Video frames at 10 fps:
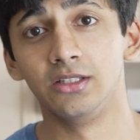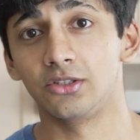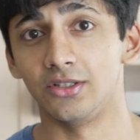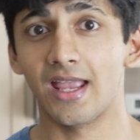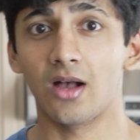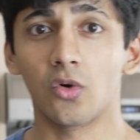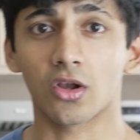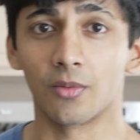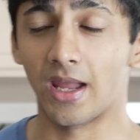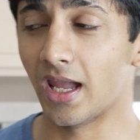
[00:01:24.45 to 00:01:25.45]
Today I woke
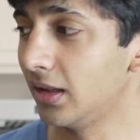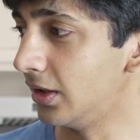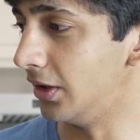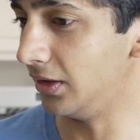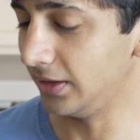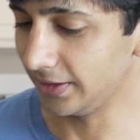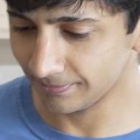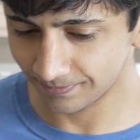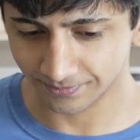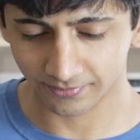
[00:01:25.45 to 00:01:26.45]
up hella early,
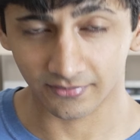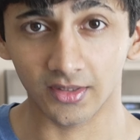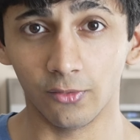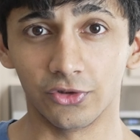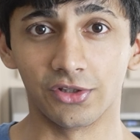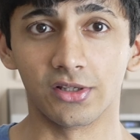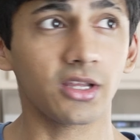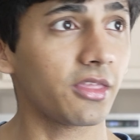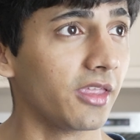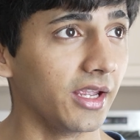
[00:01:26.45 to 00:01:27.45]
which is a
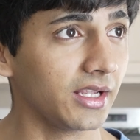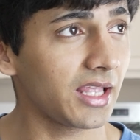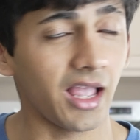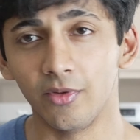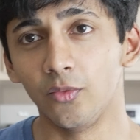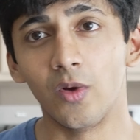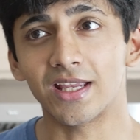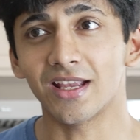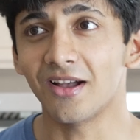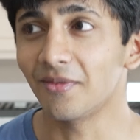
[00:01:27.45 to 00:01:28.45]
good thing. I've been
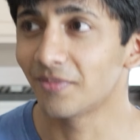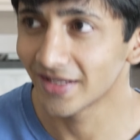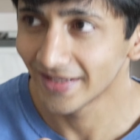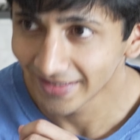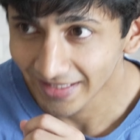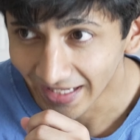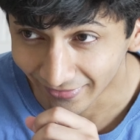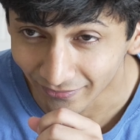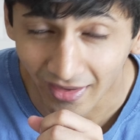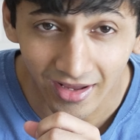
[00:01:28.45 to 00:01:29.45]
waking up at
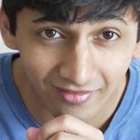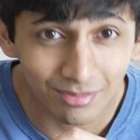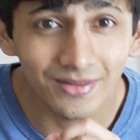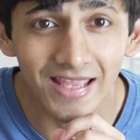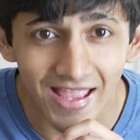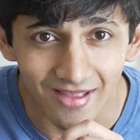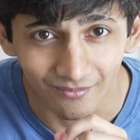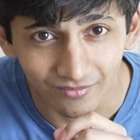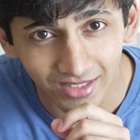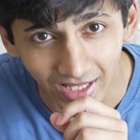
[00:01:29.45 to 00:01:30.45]
5 p.m.